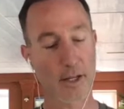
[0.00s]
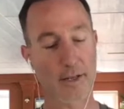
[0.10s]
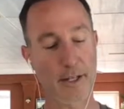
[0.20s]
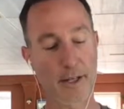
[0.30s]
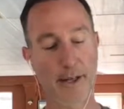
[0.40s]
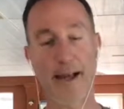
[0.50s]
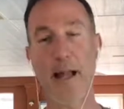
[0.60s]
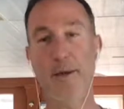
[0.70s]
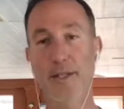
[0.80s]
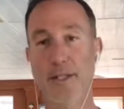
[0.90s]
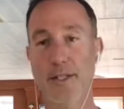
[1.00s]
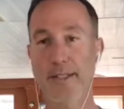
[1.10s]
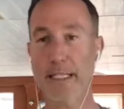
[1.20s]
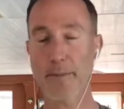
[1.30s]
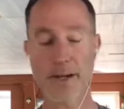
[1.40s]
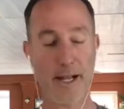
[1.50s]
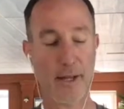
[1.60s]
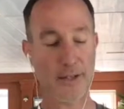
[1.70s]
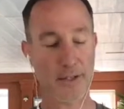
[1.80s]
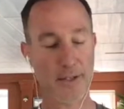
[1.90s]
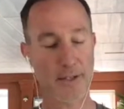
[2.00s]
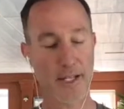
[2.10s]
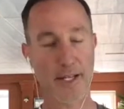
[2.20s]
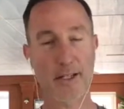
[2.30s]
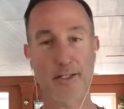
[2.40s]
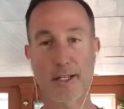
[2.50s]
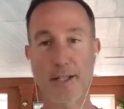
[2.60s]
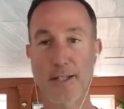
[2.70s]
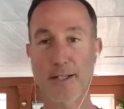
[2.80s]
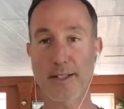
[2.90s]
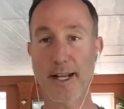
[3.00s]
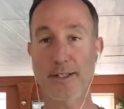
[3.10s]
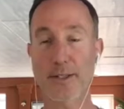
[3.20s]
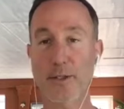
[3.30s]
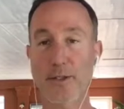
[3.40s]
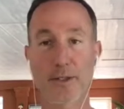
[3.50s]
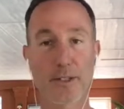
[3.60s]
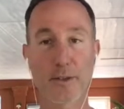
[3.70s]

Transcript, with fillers: And then Alex does sentiment analysis and CJ does technicals.